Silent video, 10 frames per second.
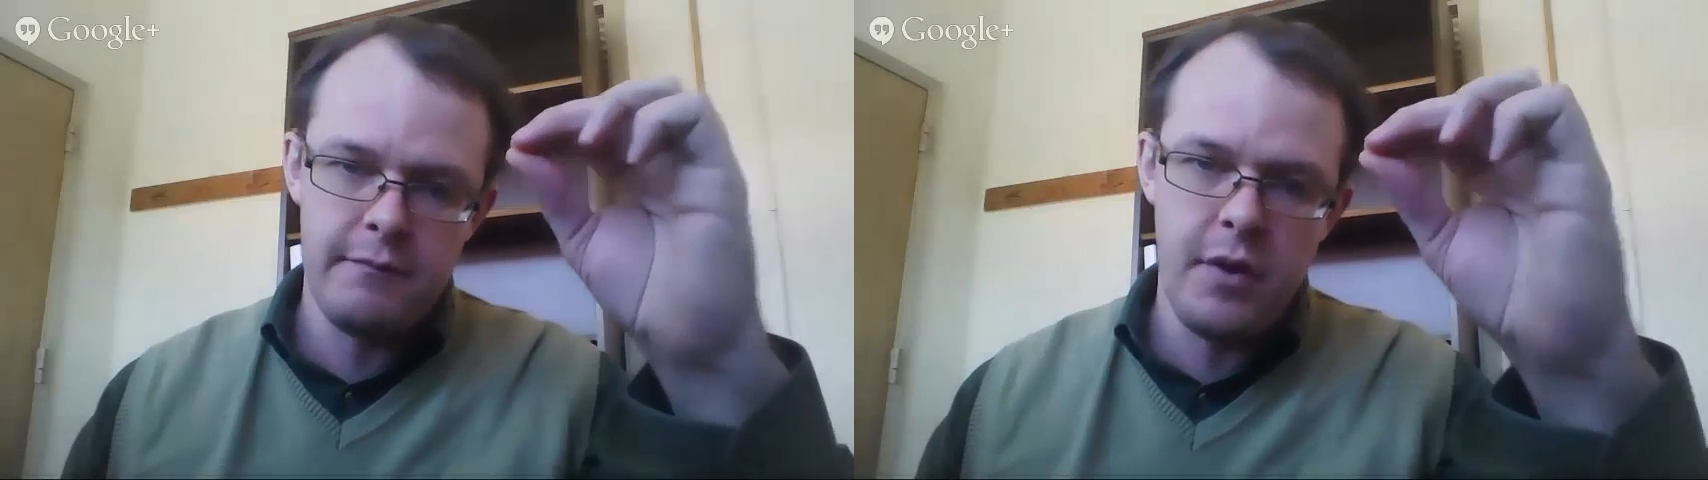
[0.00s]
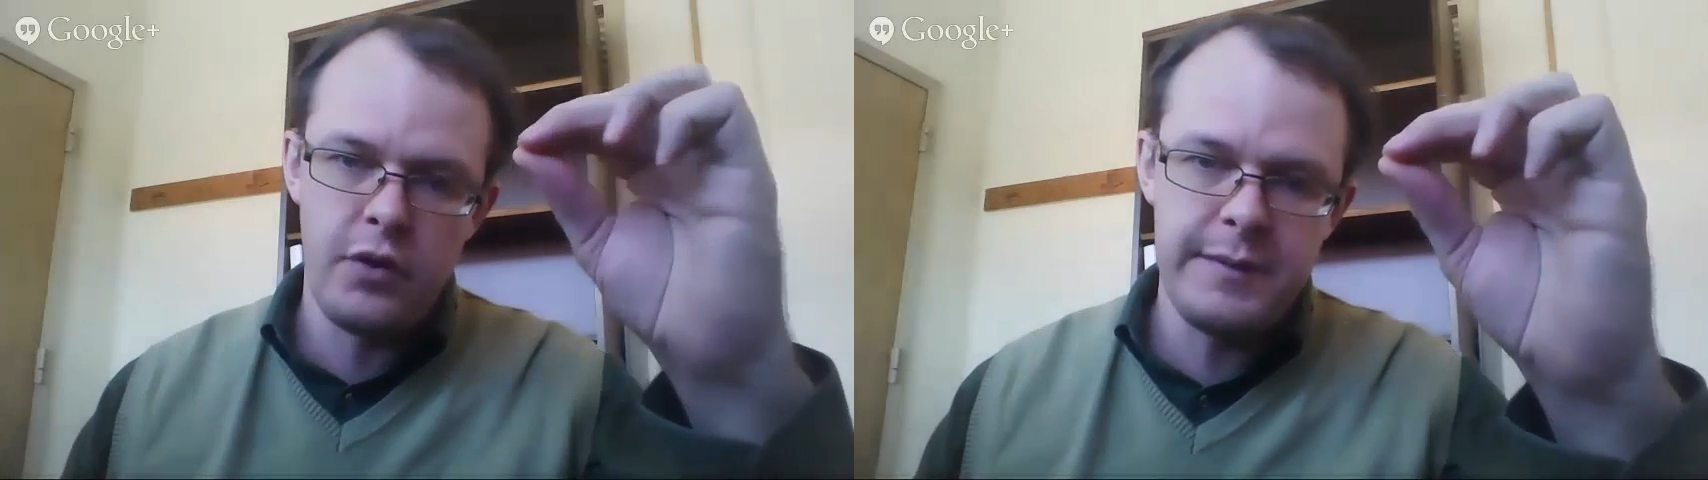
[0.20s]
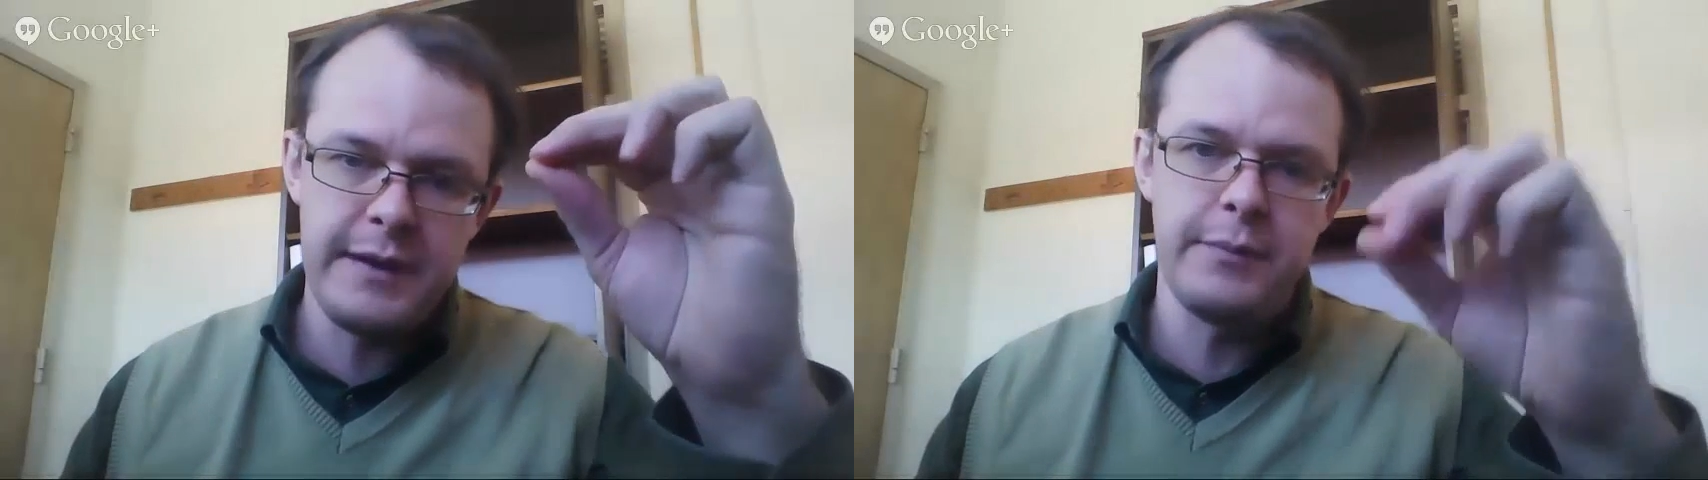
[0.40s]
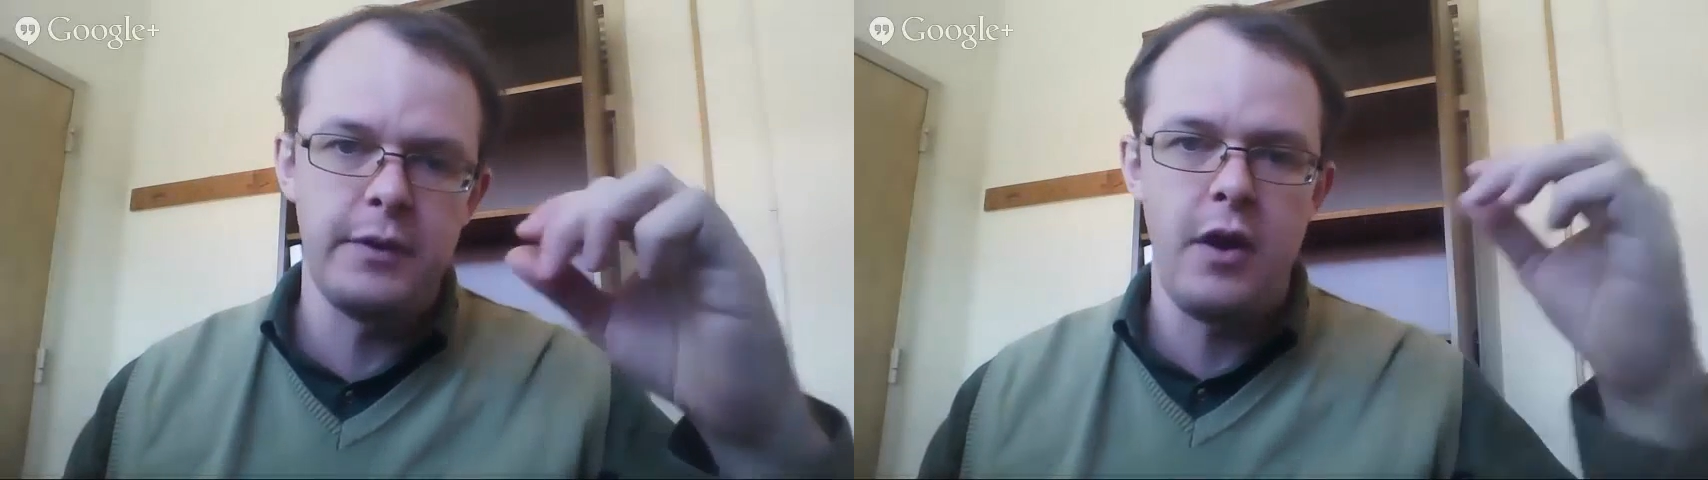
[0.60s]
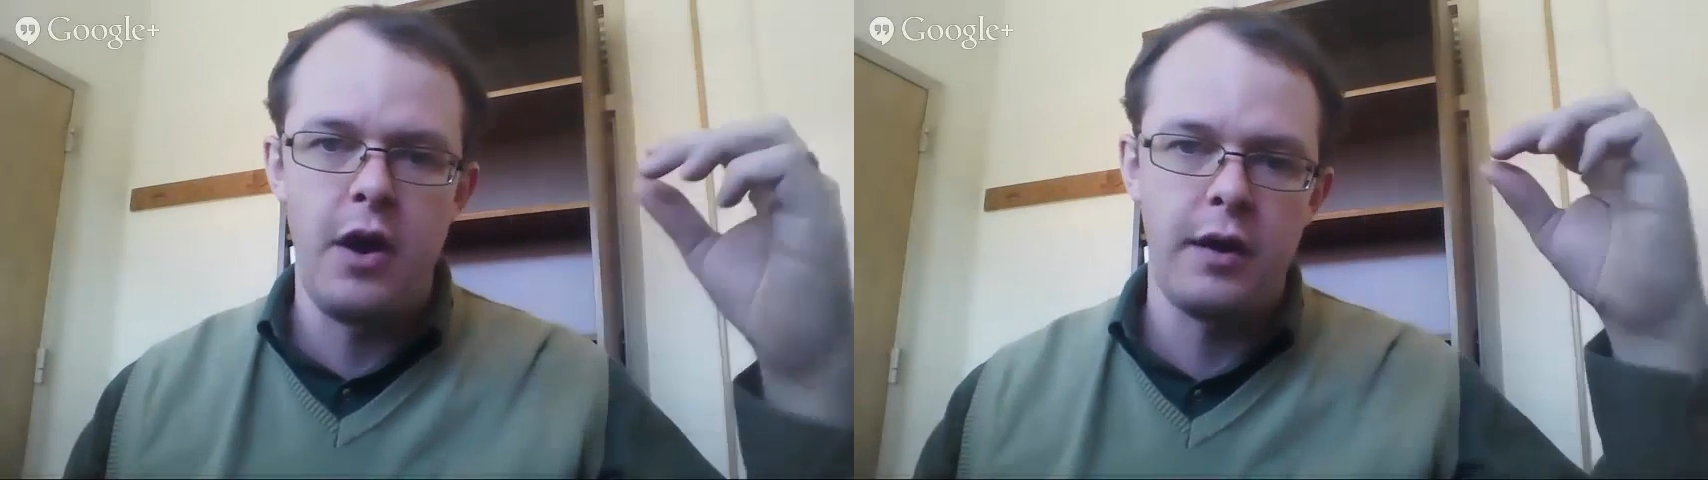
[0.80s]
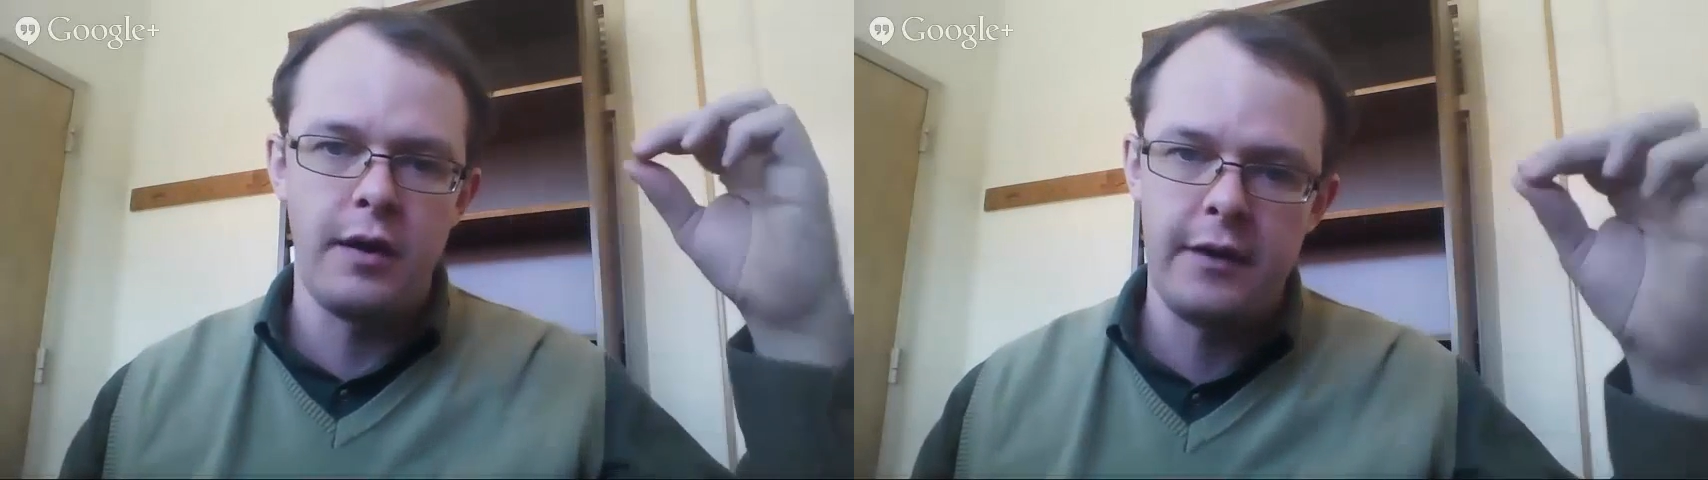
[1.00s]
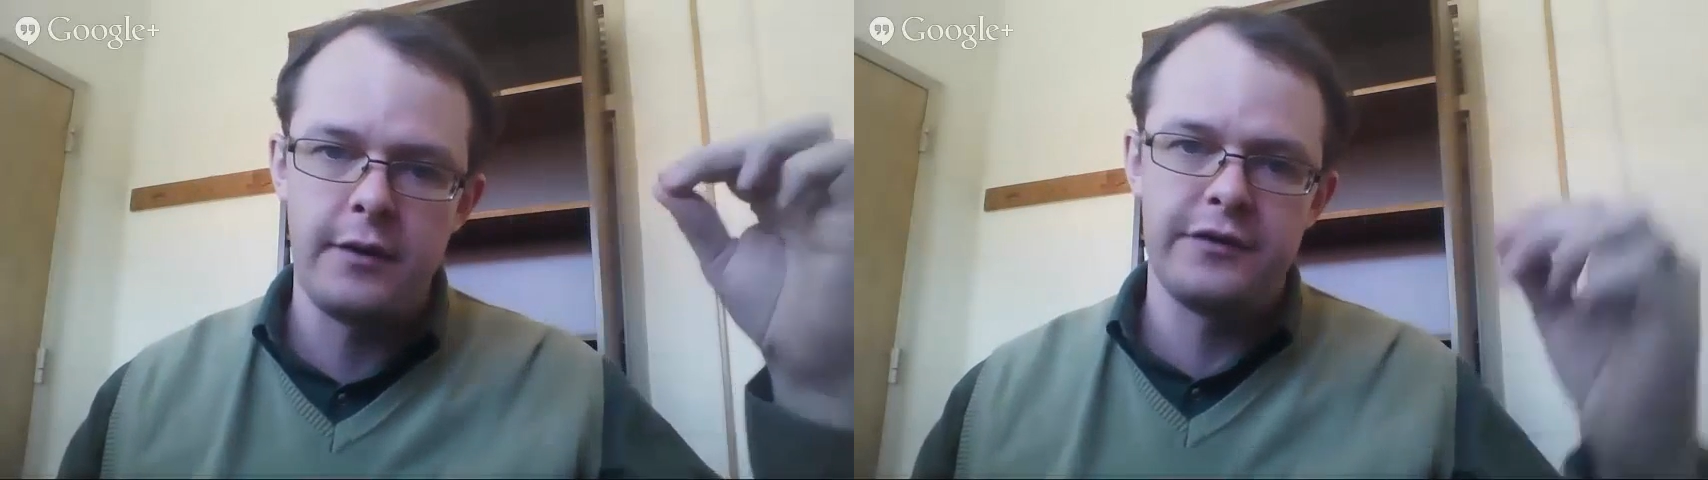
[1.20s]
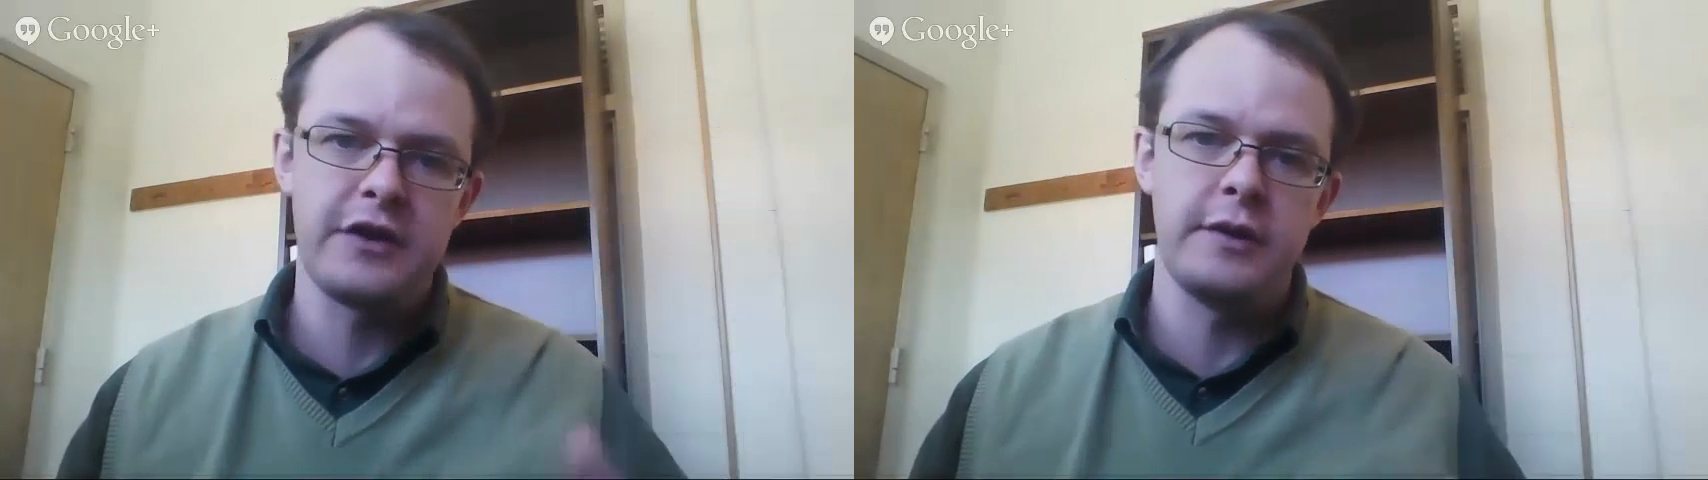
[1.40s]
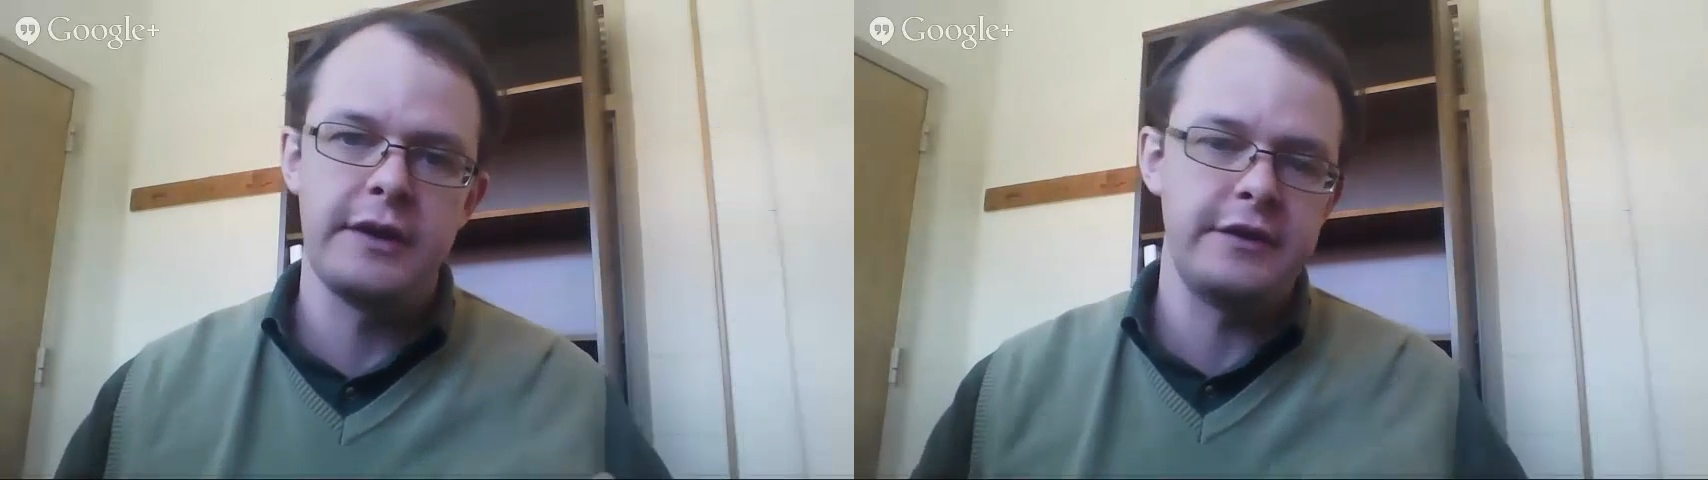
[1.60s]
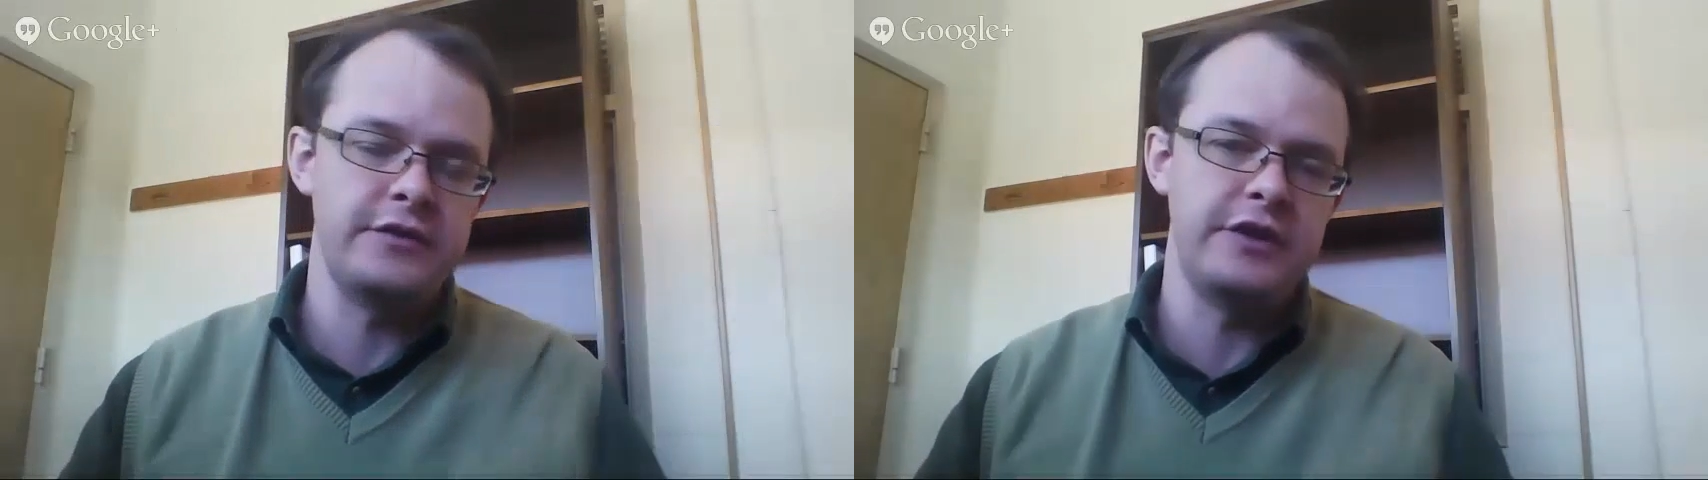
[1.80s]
most people are heterosexual,